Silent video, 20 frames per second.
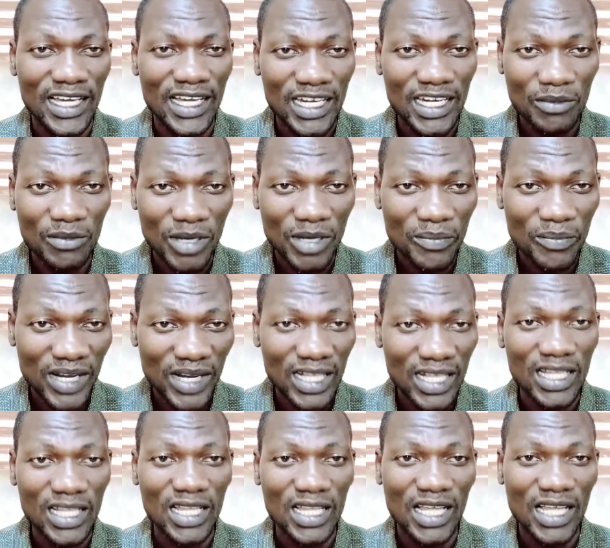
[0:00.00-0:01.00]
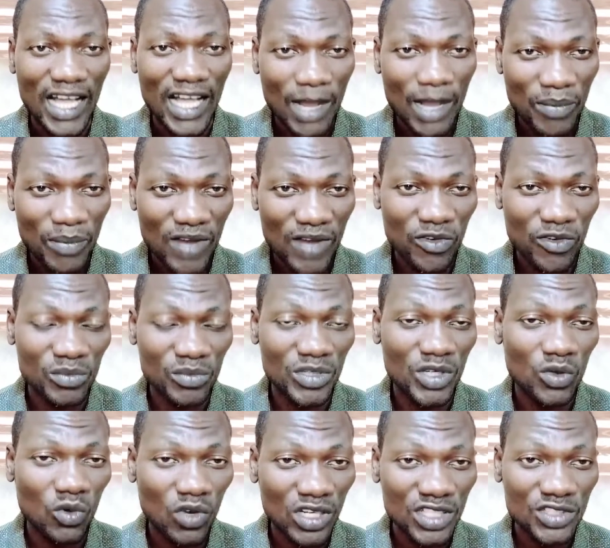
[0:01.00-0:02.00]
Remember, apart from the
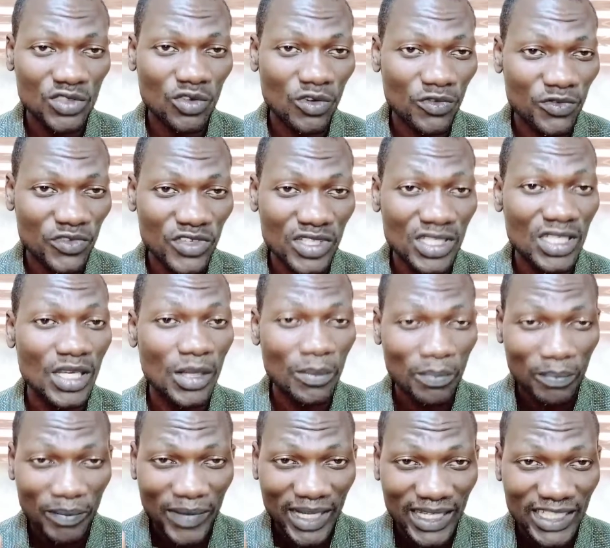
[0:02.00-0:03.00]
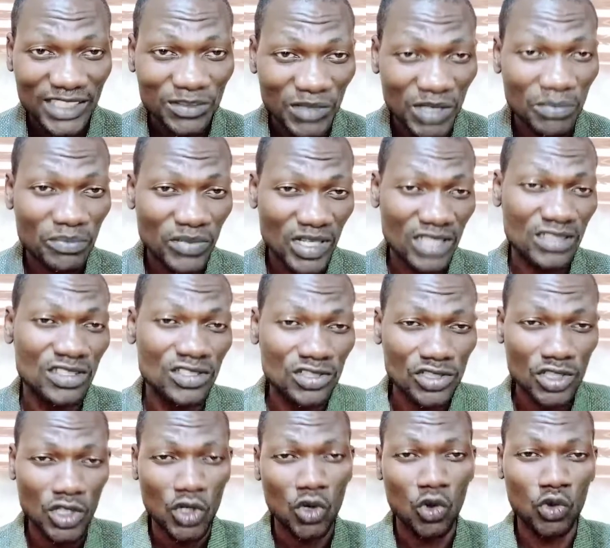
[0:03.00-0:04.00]
quality of feed, management practice
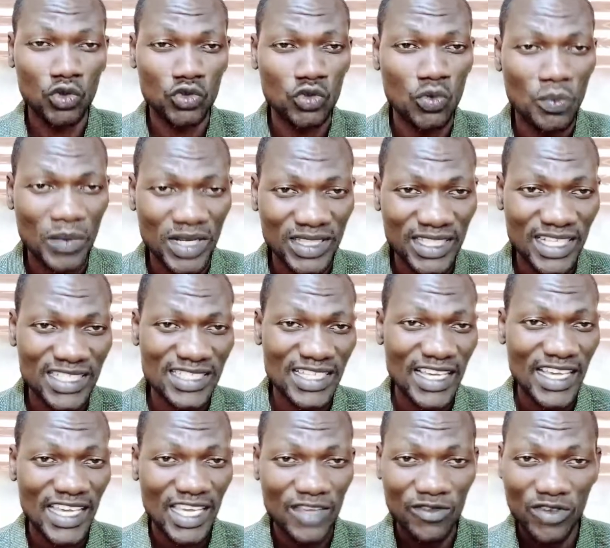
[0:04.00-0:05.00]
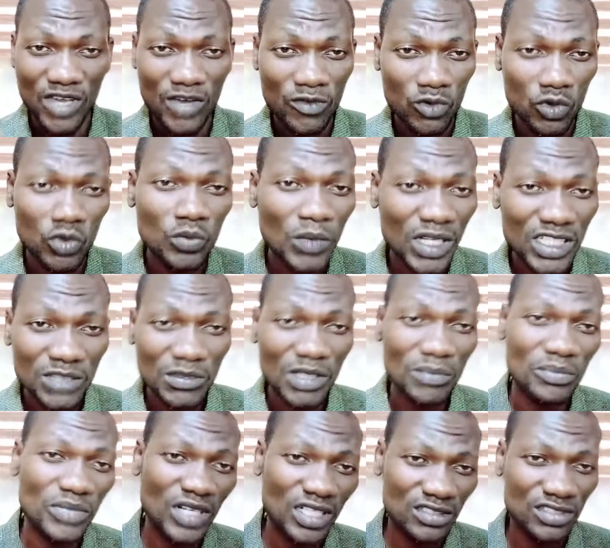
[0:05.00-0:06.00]
also matters. If you have good
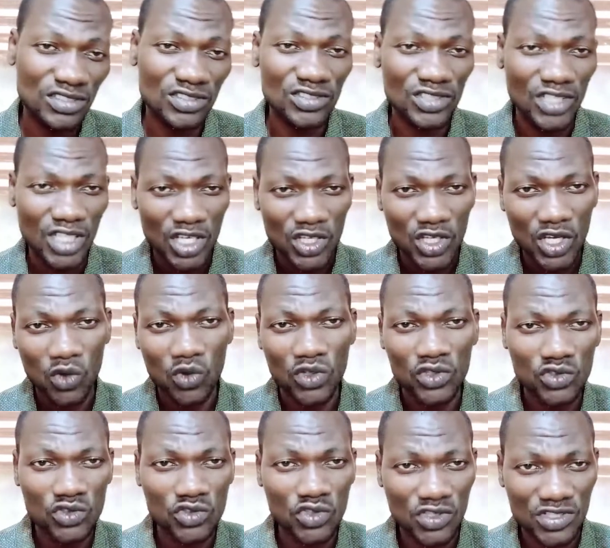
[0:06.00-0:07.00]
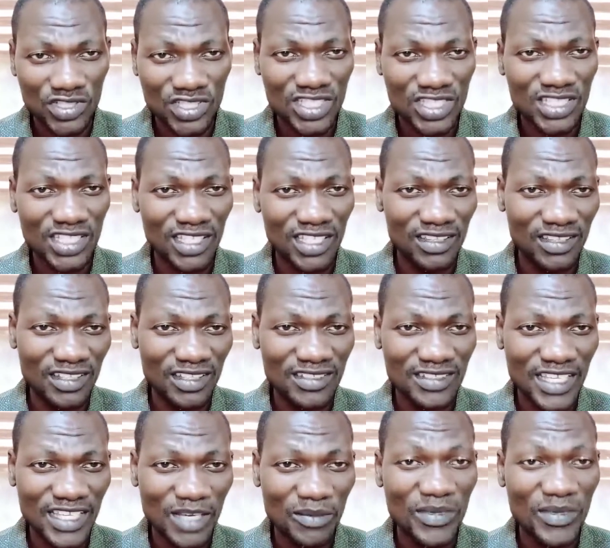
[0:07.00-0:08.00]
management practice, you are going to succeed in this
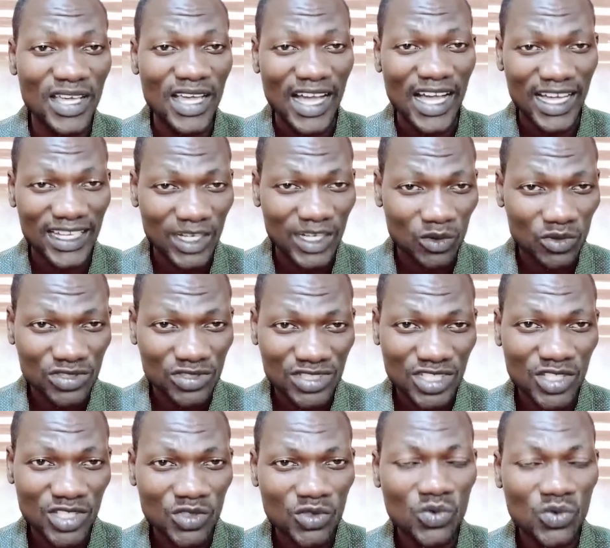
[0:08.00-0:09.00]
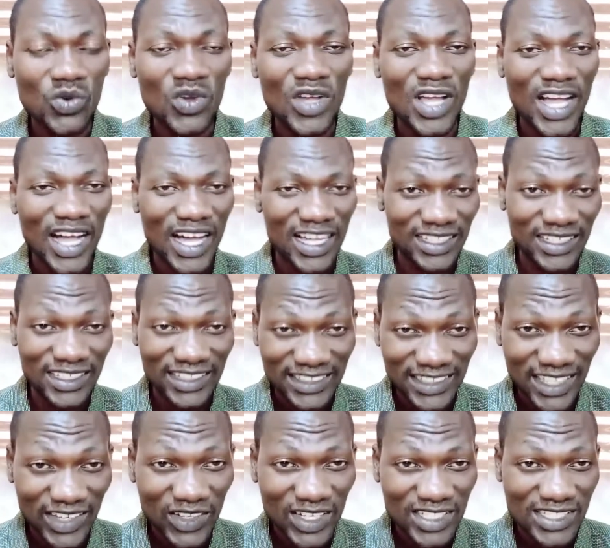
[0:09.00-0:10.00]
game, and I will see you at
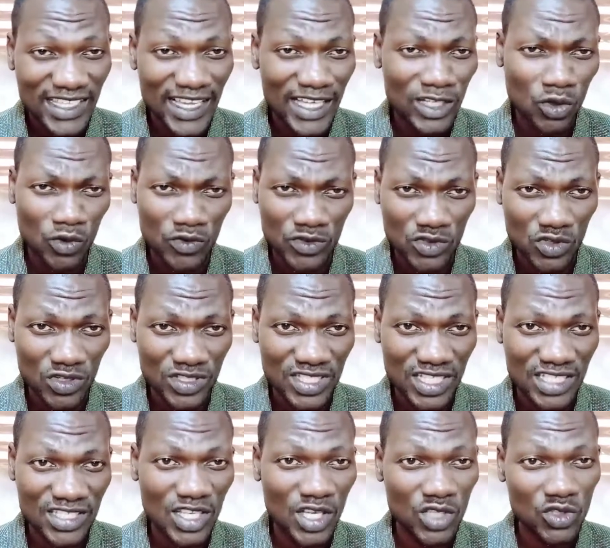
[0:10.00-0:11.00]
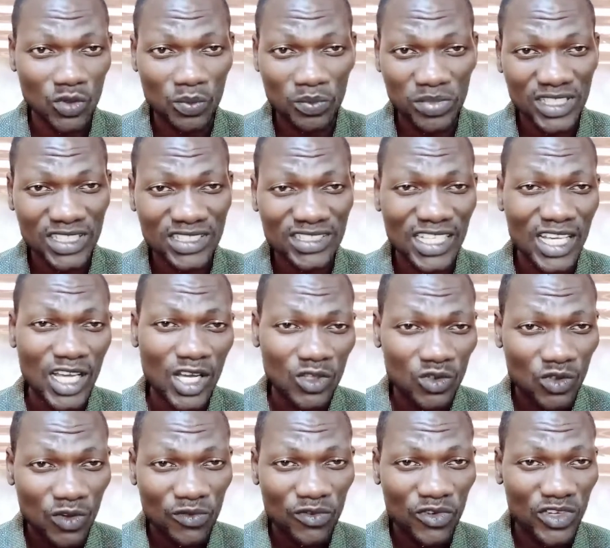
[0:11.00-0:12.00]
the other side of success. So please
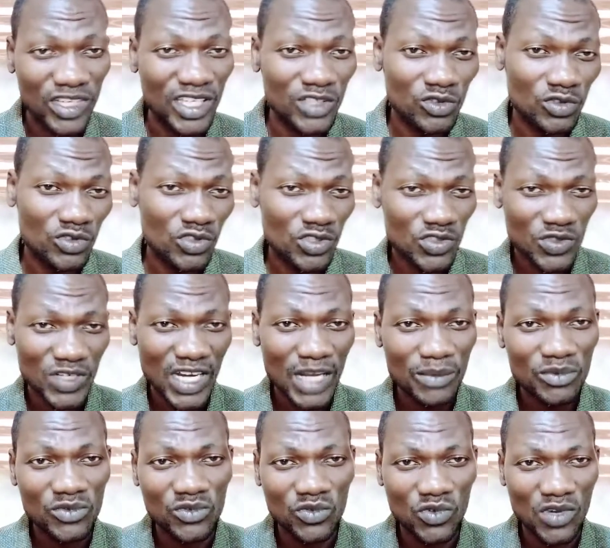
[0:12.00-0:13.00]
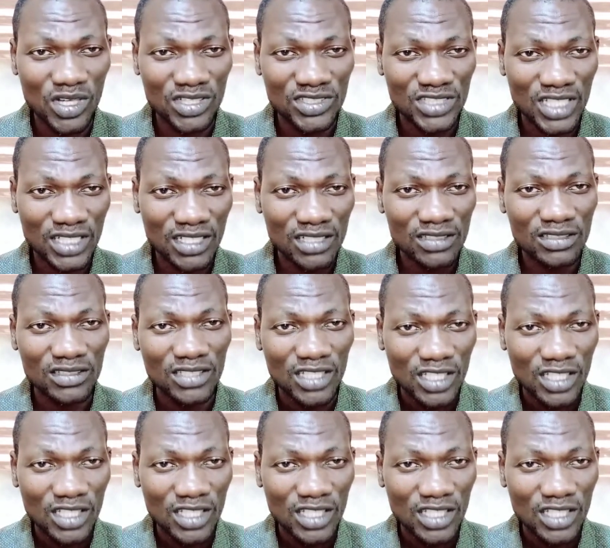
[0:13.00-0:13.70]
don't forget to subscribe to our channel,